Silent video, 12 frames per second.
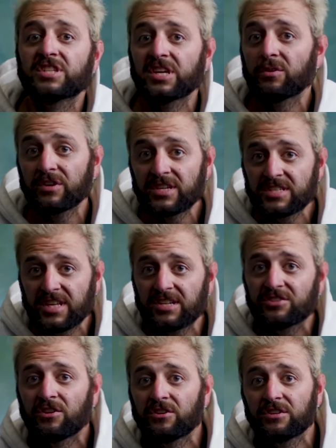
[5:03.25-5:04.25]
Series
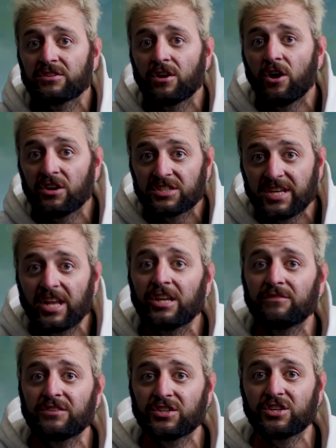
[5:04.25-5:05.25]
that's on, on
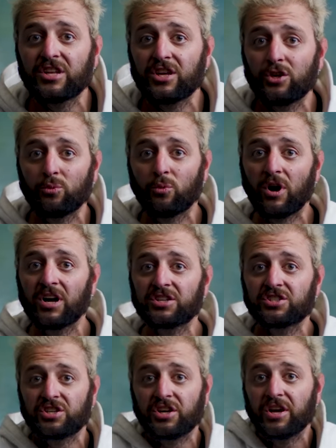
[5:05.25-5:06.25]
television that you
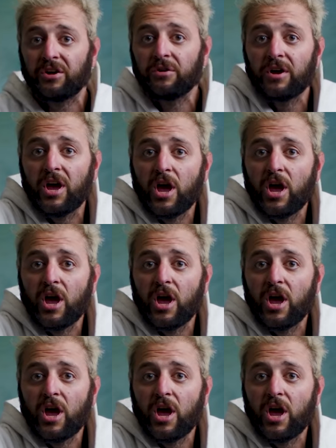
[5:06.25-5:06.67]
watch, you know.